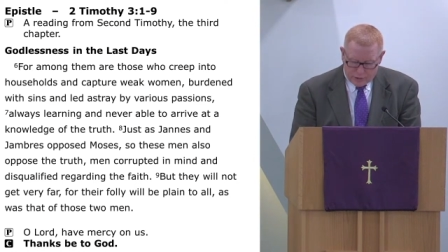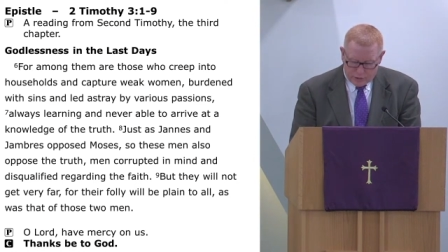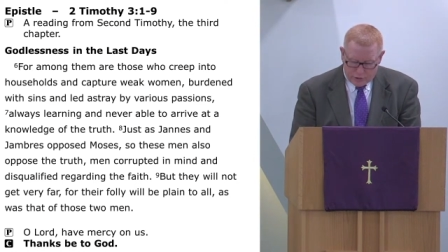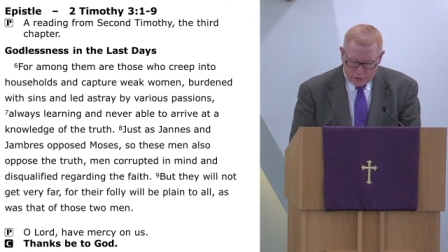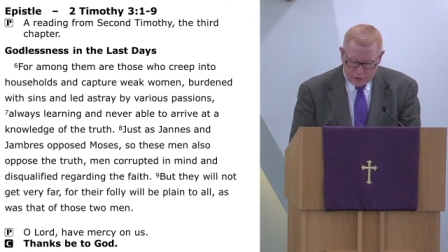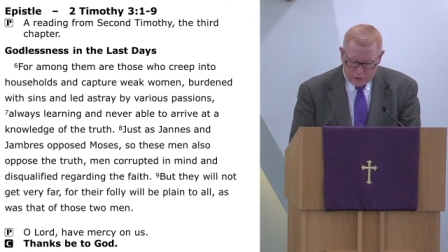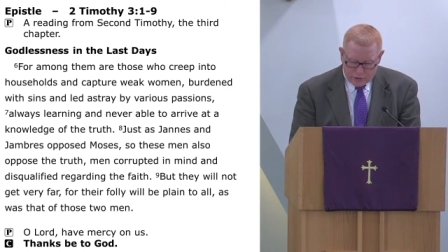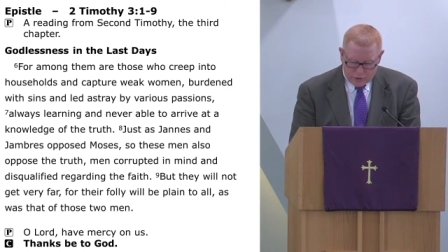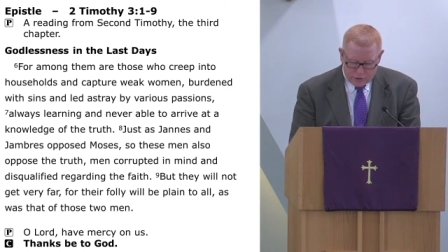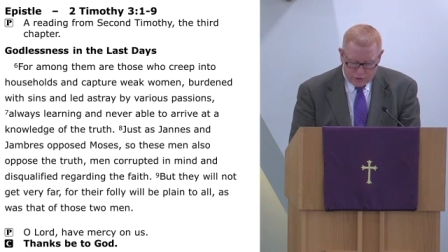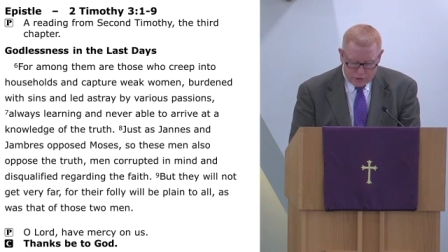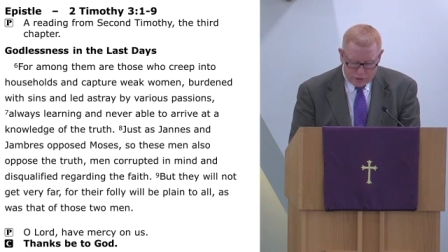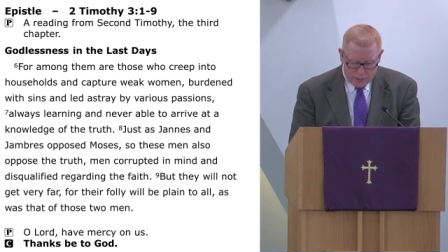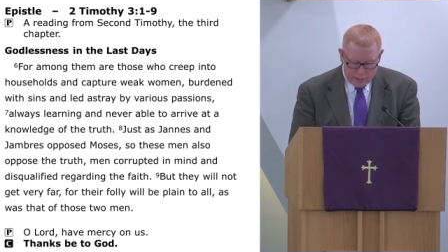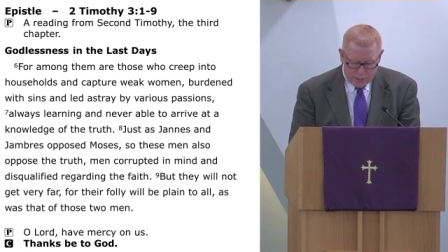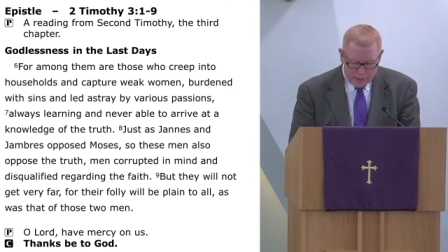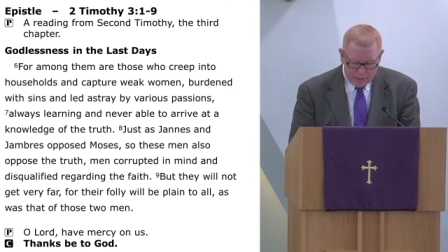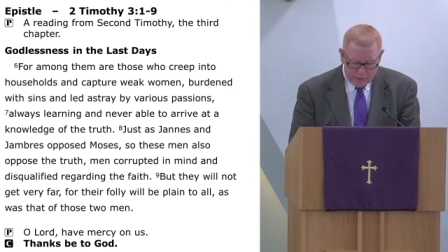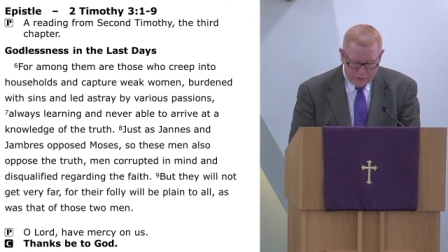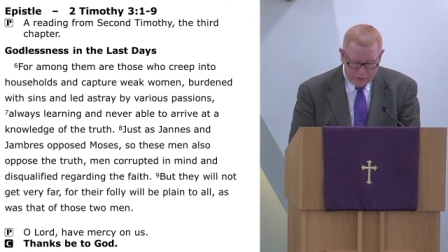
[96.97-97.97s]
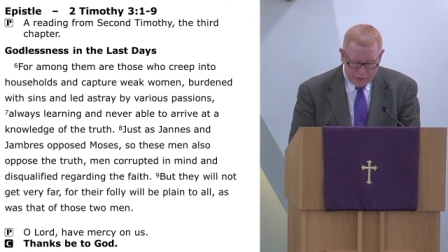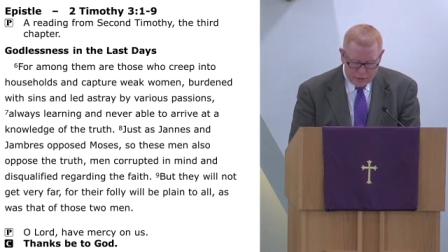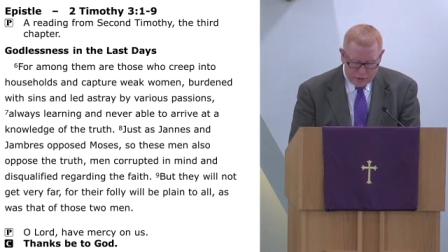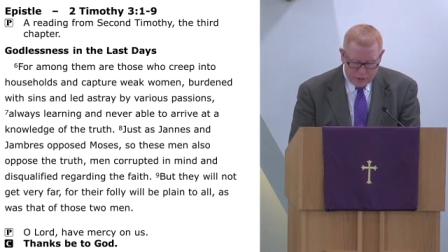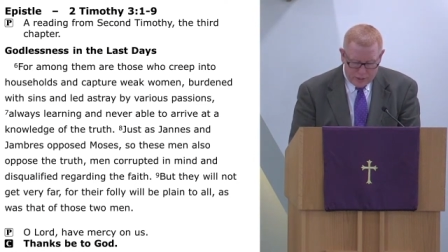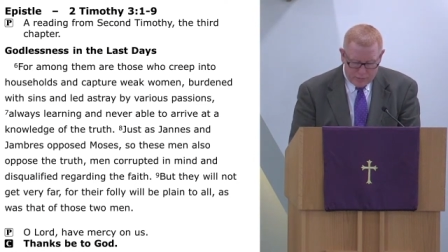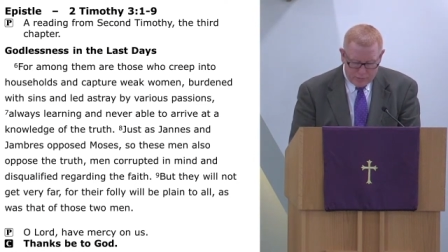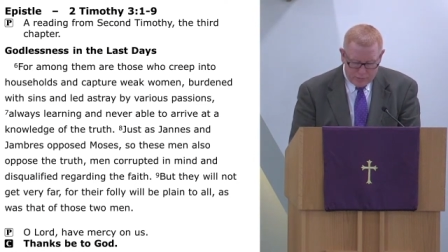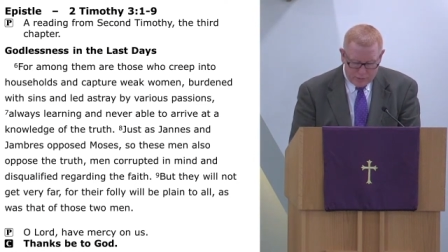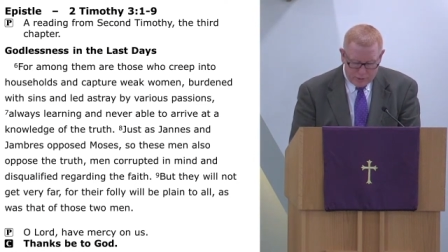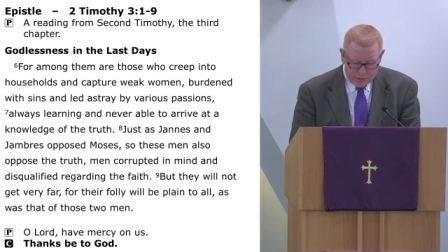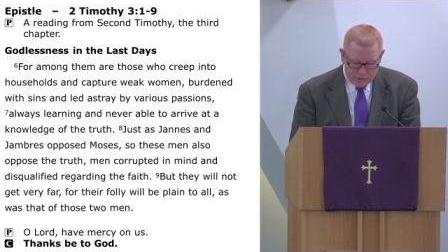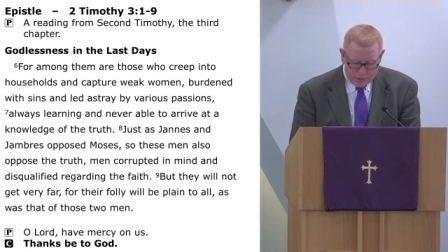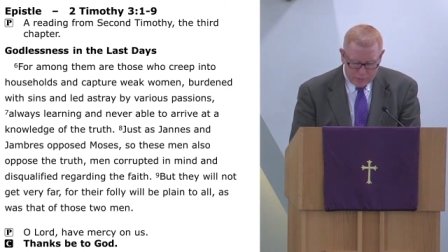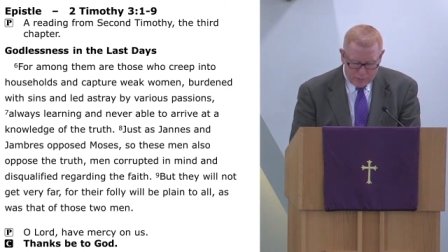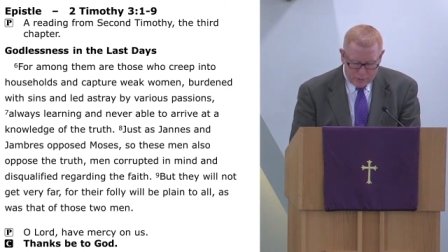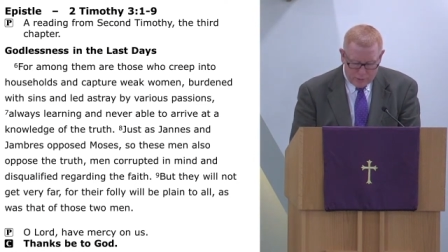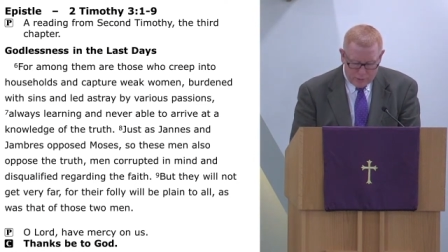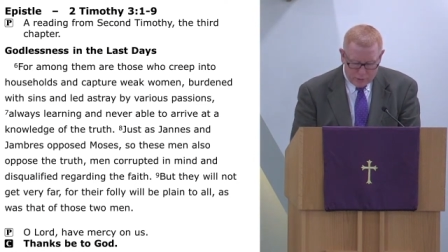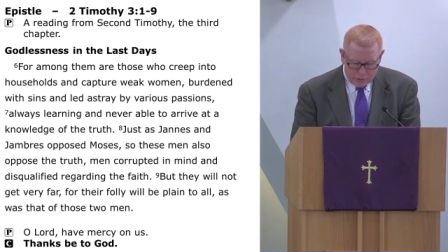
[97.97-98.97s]
Just as Jannes and
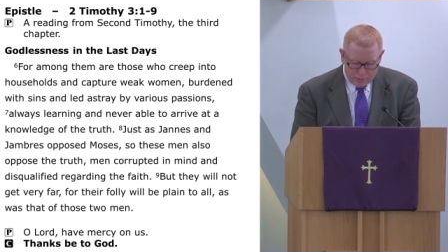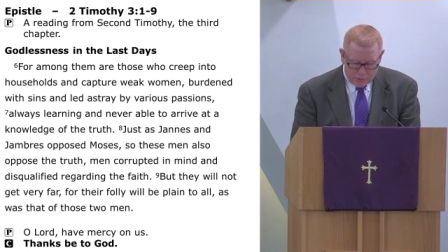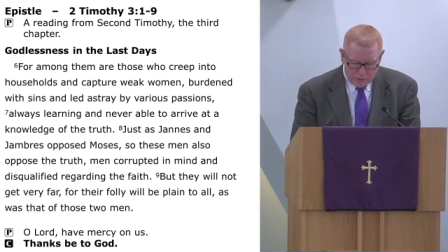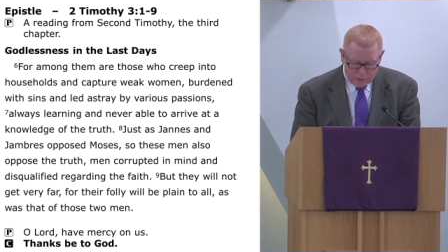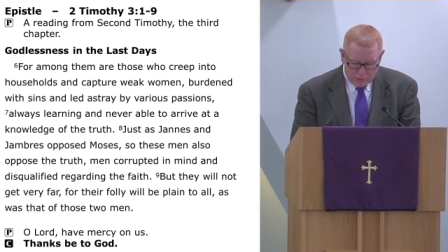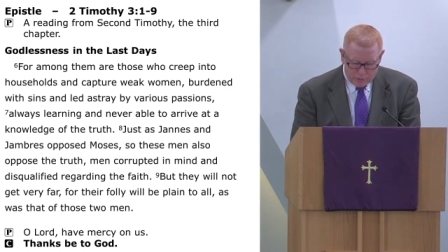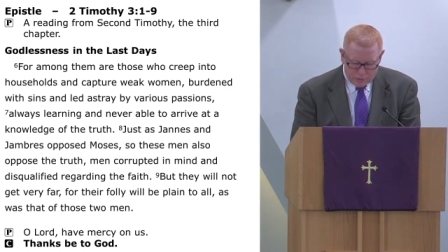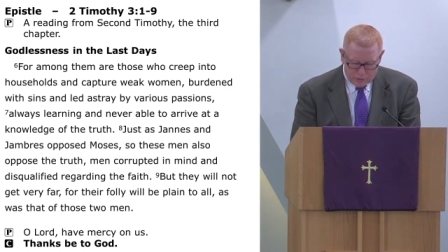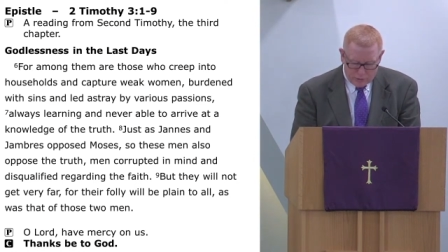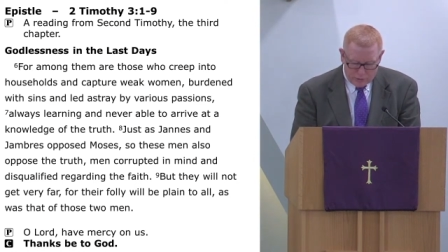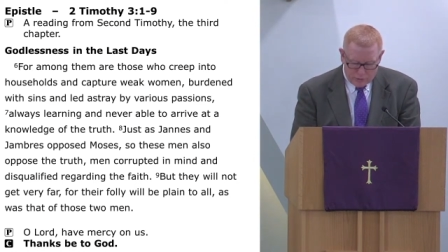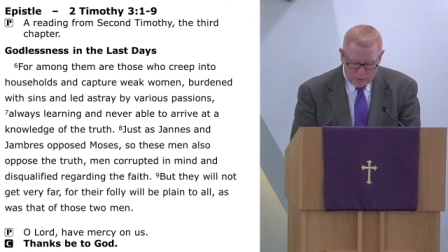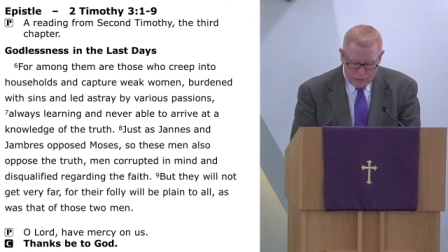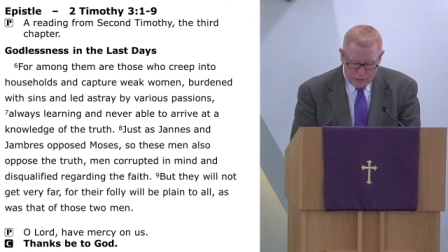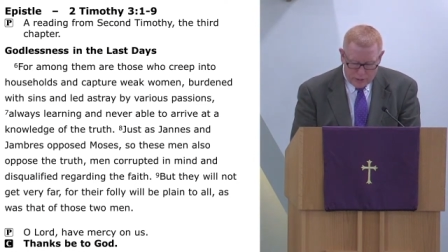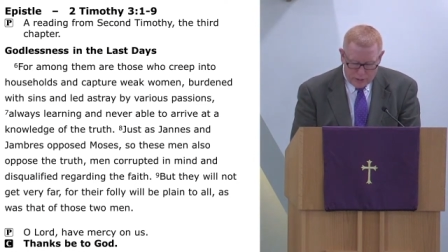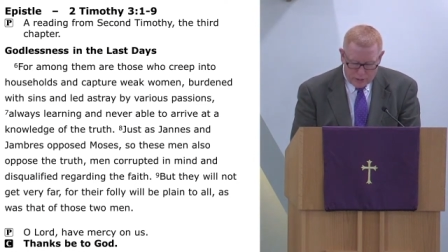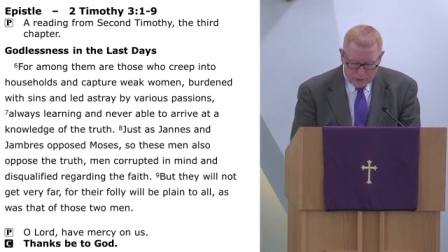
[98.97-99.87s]
Jambres opposed Moses,